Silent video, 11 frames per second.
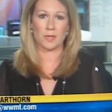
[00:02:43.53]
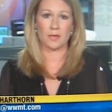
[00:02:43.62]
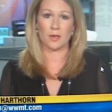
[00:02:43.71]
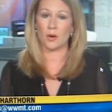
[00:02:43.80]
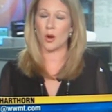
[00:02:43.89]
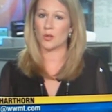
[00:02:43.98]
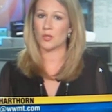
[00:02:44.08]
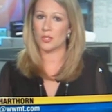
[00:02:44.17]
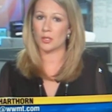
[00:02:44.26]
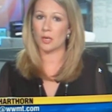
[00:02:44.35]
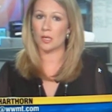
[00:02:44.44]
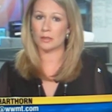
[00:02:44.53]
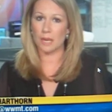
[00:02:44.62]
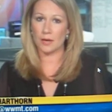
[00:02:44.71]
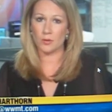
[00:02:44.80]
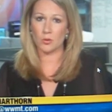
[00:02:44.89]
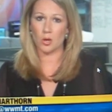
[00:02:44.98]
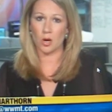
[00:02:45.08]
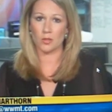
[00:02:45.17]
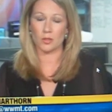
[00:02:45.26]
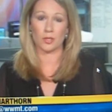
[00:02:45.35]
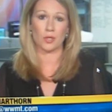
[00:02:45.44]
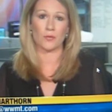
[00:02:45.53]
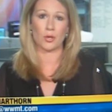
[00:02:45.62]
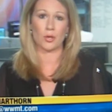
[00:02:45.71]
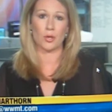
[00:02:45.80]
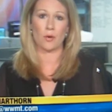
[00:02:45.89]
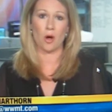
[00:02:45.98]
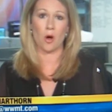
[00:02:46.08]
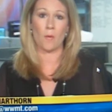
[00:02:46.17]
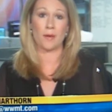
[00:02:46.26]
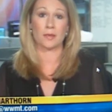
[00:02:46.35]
me there are still 11 dogs looking for a new home,